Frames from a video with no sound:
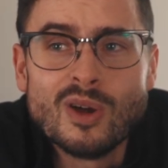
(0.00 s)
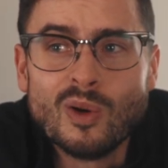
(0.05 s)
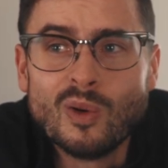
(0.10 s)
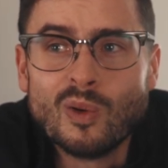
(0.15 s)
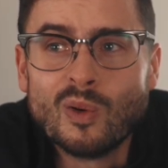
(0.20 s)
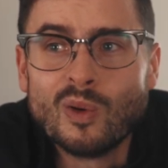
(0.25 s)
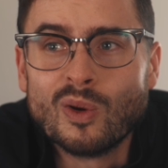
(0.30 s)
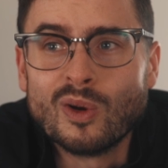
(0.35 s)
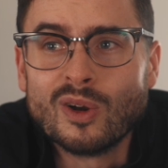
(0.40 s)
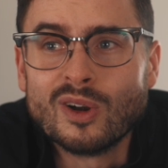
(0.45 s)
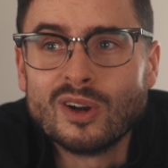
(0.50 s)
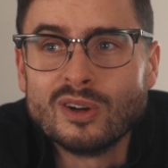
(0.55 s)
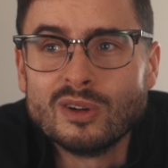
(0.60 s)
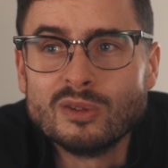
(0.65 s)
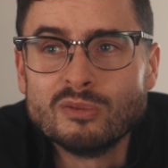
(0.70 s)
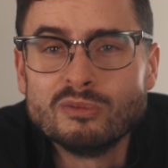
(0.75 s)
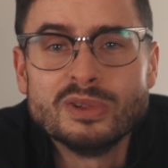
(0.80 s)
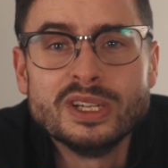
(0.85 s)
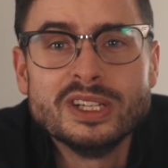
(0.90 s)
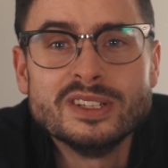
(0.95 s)
or
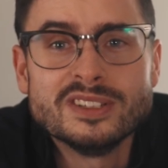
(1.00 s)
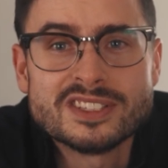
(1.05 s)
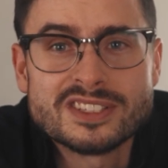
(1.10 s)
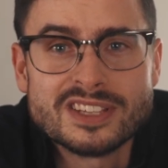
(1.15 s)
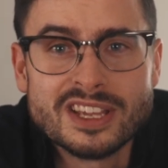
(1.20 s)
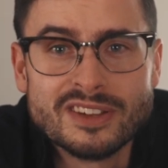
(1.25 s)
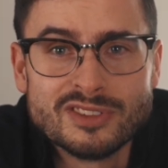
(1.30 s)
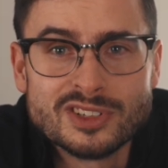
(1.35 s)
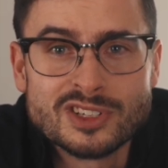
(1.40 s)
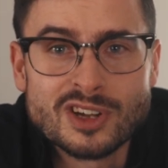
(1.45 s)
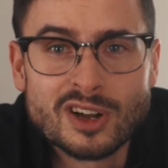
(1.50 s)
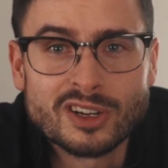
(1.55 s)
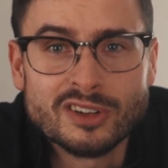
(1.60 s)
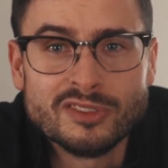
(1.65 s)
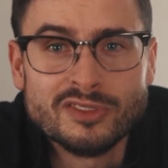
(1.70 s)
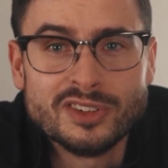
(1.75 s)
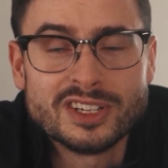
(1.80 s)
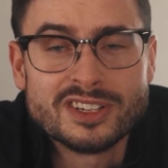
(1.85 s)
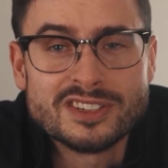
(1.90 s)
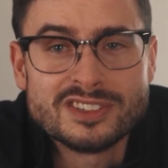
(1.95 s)
real estate
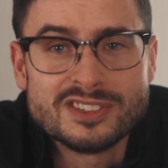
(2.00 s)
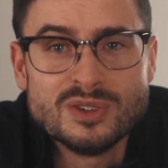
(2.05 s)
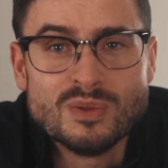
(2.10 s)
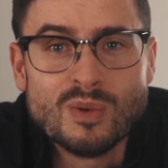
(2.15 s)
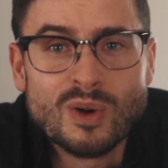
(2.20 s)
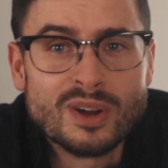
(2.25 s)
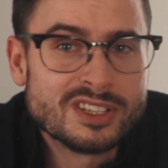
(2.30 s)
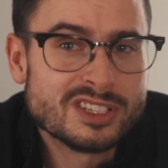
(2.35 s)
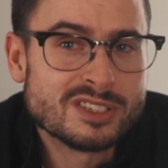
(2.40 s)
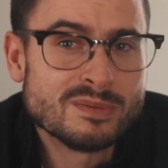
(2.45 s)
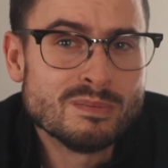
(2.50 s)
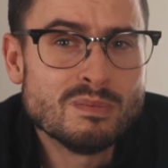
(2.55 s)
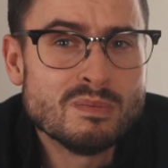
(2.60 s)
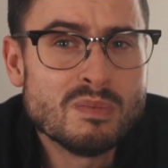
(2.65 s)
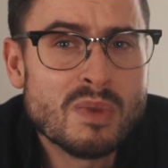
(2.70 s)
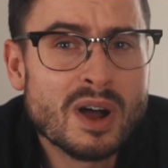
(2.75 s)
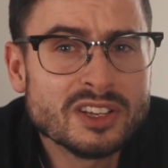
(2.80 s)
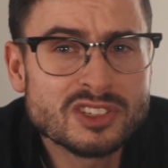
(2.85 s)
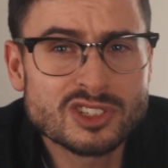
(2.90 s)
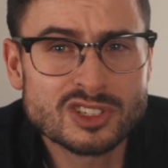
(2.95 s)
photography, because you want as
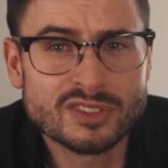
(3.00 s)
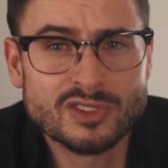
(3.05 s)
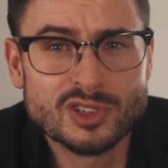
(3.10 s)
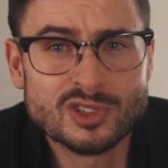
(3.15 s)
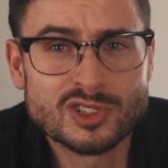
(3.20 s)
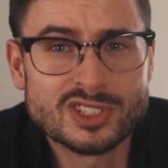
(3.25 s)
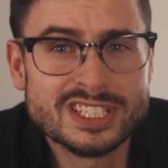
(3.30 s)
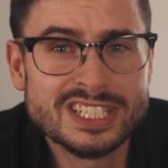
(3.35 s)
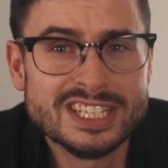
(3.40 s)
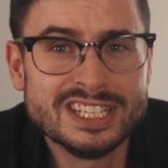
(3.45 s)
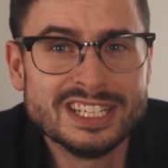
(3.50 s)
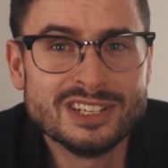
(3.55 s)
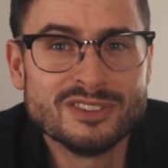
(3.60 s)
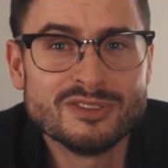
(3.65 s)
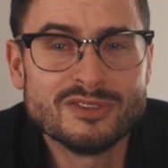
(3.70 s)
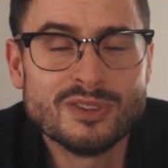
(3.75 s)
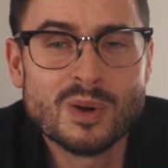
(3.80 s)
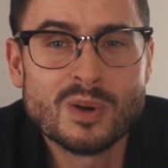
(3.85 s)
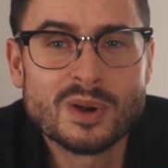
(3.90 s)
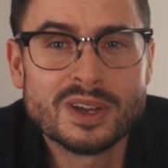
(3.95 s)
much of your scene in
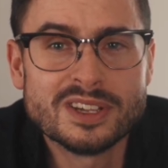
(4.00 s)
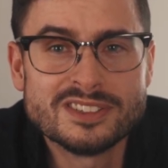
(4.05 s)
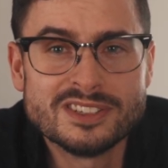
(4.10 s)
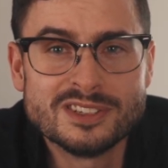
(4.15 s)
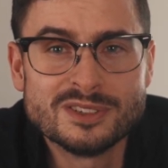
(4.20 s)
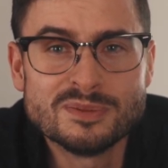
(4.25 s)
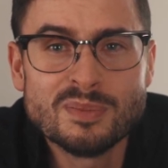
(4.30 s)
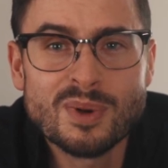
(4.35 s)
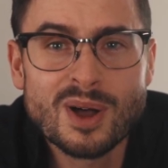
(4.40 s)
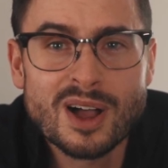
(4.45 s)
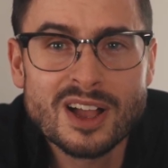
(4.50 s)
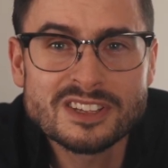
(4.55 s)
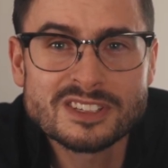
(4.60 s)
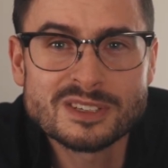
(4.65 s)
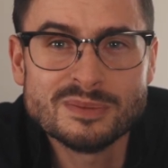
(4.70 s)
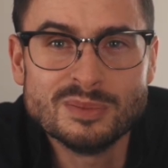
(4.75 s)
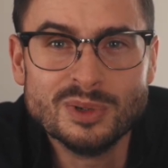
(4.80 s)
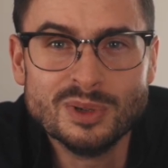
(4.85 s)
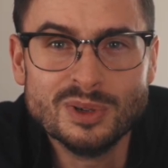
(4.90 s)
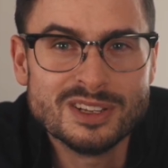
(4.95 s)
focus as
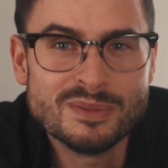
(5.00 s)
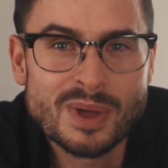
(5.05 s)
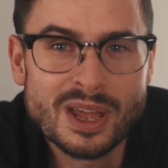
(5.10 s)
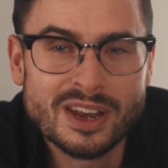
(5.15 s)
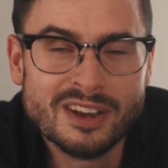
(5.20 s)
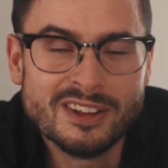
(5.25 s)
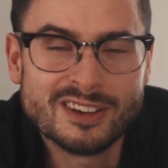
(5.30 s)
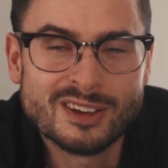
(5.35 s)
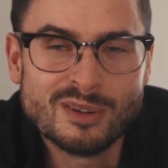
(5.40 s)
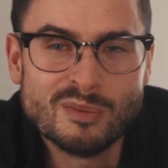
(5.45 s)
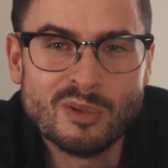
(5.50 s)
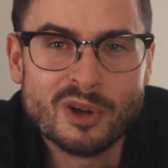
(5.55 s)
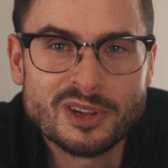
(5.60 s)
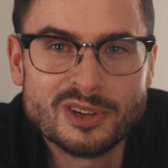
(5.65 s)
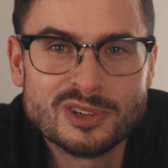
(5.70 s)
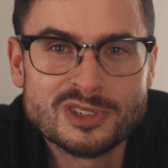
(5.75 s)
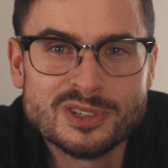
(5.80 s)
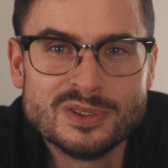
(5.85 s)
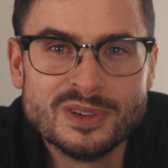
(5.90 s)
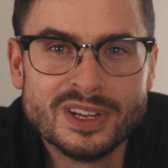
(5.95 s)
possible depending on
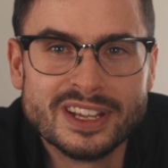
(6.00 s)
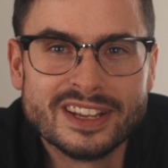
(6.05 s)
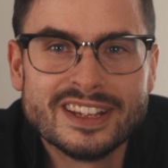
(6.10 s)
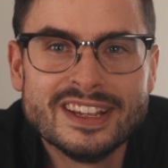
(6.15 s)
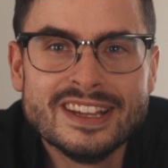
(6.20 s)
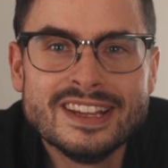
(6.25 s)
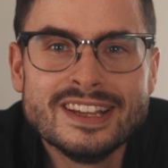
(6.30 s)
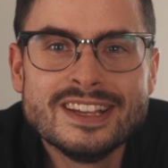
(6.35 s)
you're shooting.